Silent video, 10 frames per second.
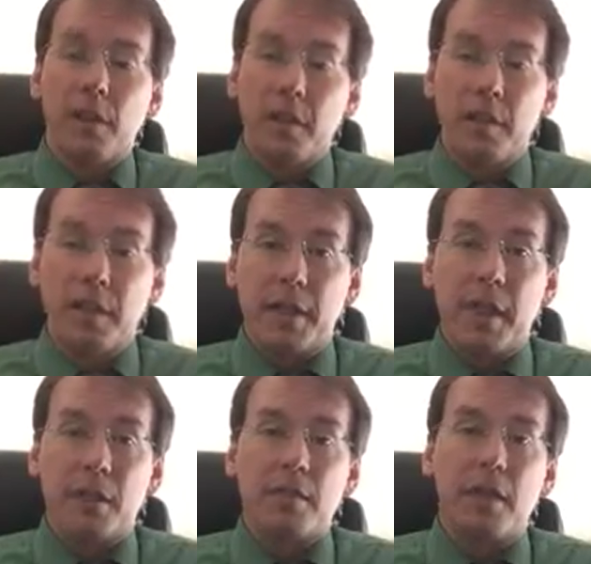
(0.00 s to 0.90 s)
That's a big
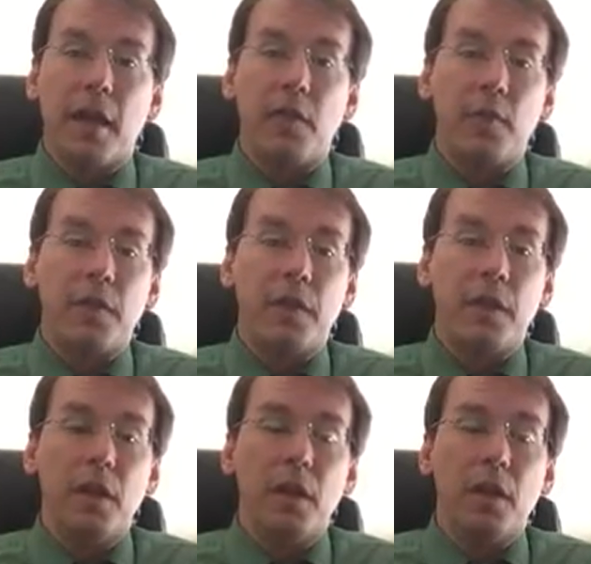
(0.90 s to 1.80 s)
downside with
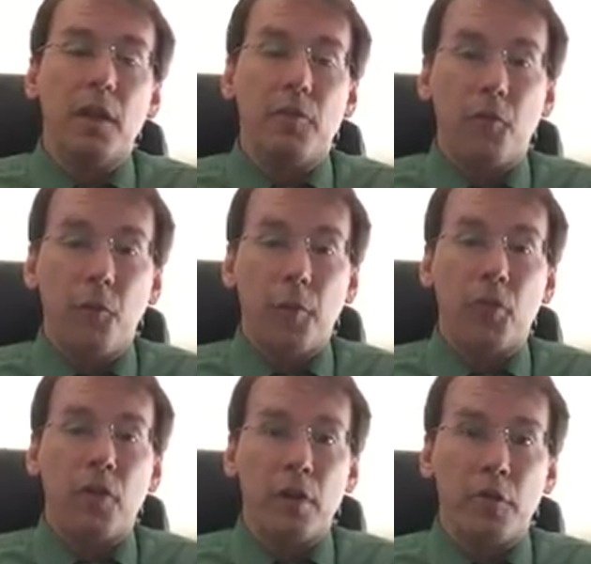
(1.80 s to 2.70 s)
the
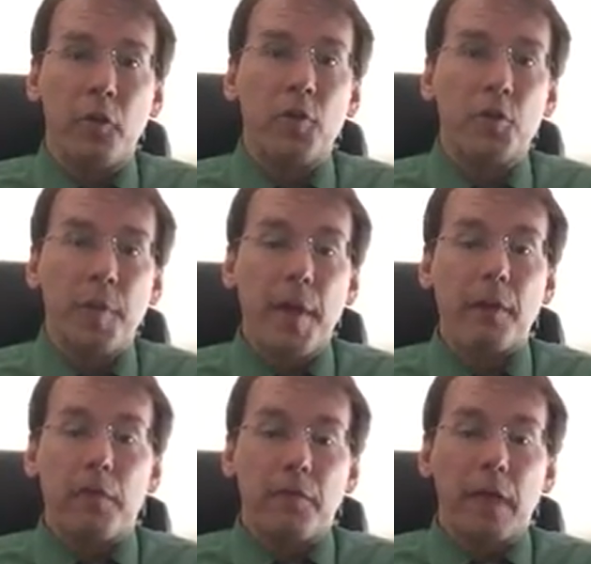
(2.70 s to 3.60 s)
informant or interview
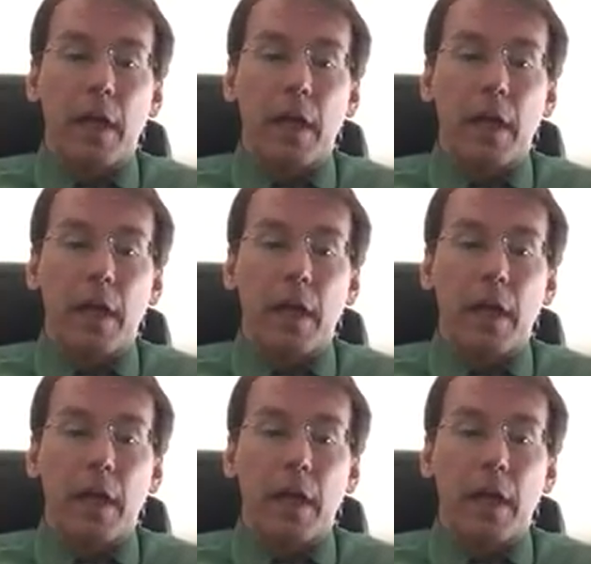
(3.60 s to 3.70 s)
perspective.